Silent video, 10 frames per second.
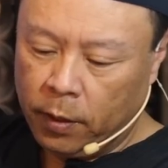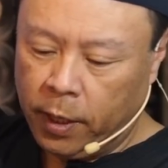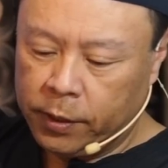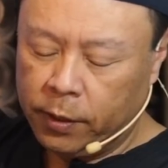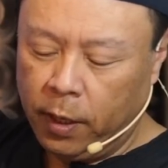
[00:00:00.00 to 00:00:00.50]

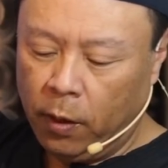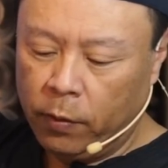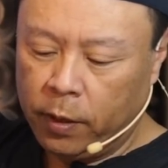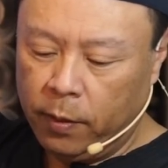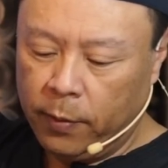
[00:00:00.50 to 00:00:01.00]
Okay, so now
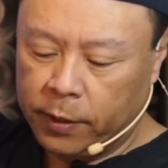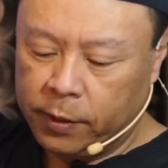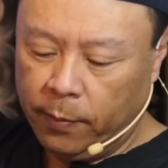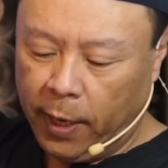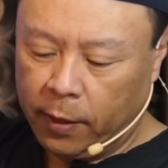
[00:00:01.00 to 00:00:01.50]
we're going to mix
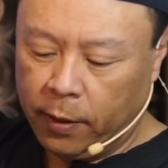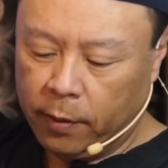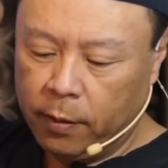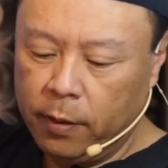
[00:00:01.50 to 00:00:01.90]
the background.